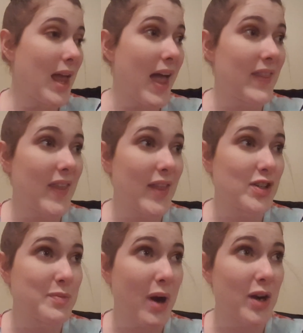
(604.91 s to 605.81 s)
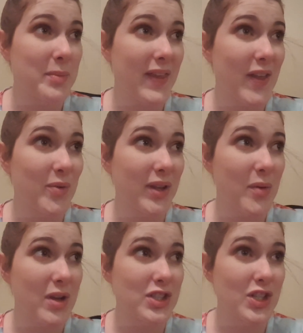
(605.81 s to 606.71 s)
And then there's part of me that really
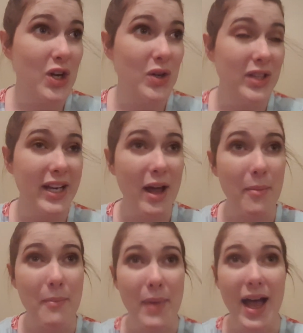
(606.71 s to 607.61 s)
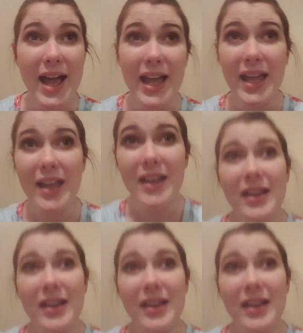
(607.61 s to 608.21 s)
wants to go clean up my